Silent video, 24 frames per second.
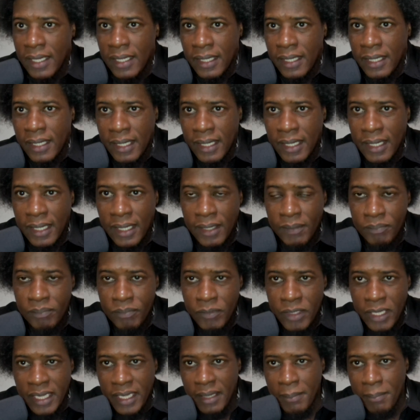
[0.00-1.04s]

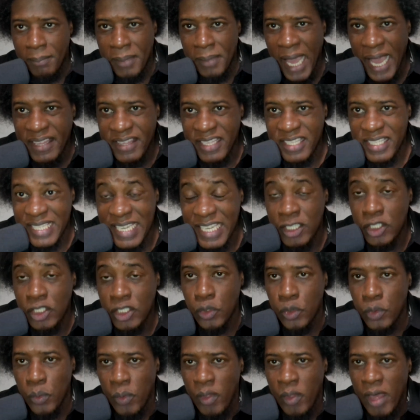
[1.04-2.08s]
behind the scenes
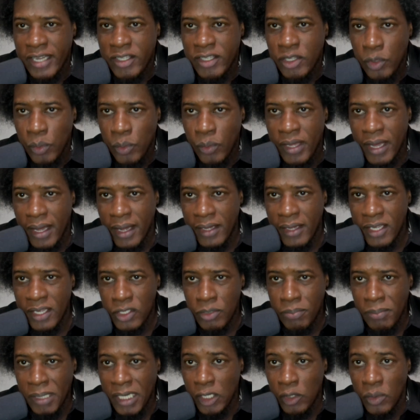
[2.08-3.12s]
to do that through
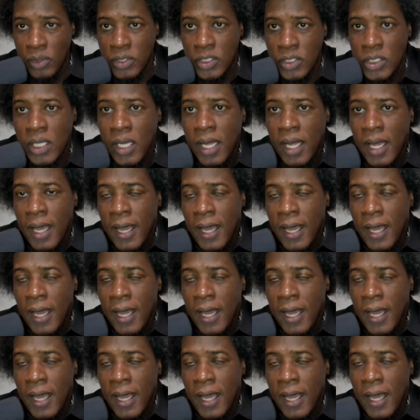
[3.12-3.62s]
his minions.